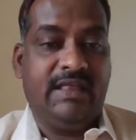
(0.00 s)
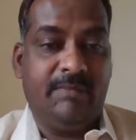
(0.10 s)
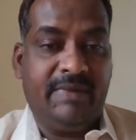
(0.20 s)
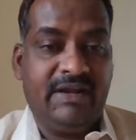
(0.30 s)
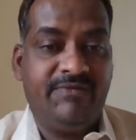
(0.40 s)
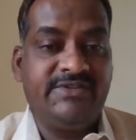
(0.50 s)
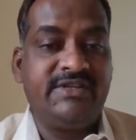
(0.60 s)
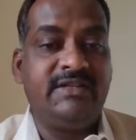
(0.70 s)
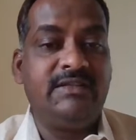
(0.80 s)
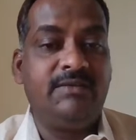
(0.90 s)

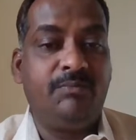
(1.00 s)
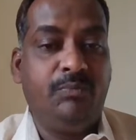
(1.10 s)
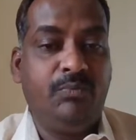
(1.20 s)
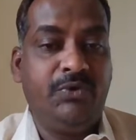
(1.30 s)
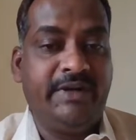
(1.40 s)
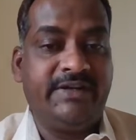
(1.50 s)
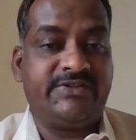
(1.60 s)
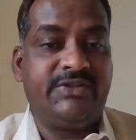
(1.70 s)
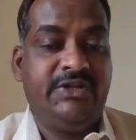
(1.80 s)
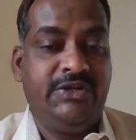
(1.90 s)
Metaphysical
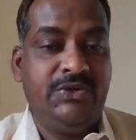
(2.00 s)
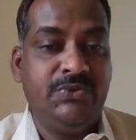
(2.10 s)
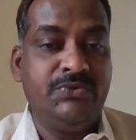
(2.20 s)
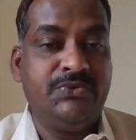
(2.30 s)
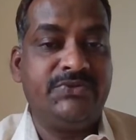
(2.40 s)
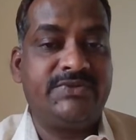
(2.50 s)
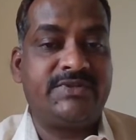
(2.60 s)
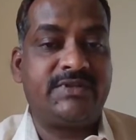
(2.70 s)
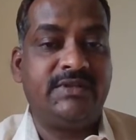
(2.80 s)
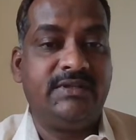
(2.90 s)
poets used